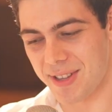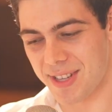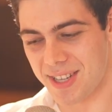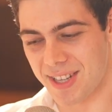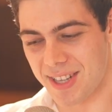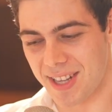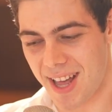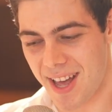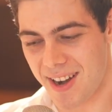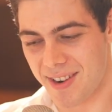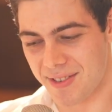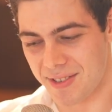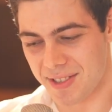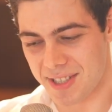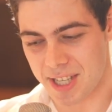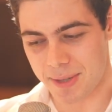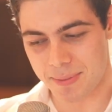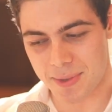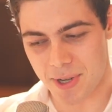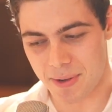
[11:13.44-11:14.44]
of the collateral
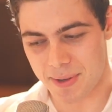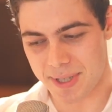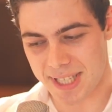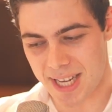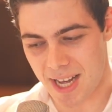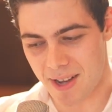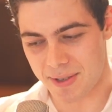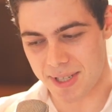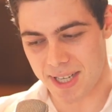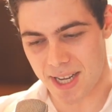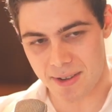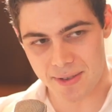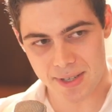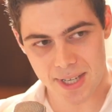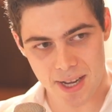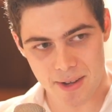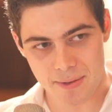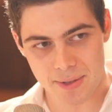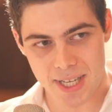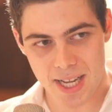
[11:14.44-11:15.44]
kept going down
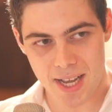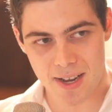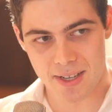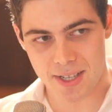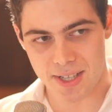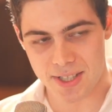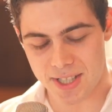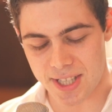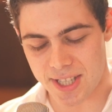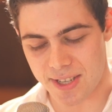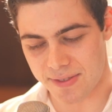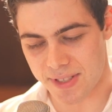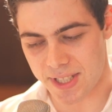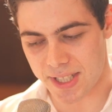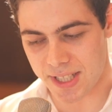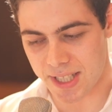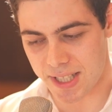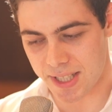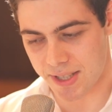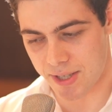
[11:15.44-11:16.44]
because the
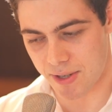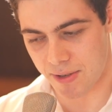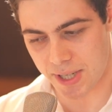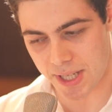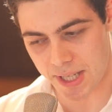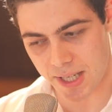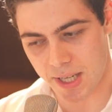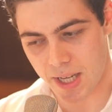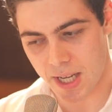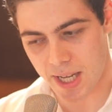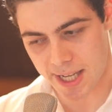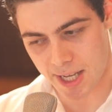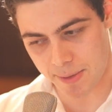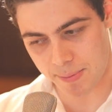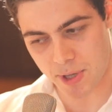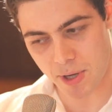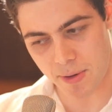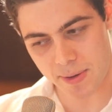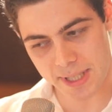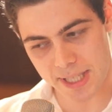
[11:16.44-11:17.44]
FTT token
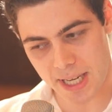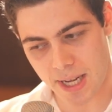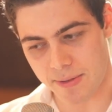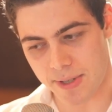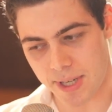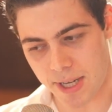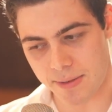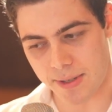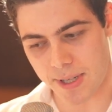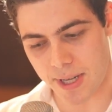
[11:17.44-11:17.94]
kept going down.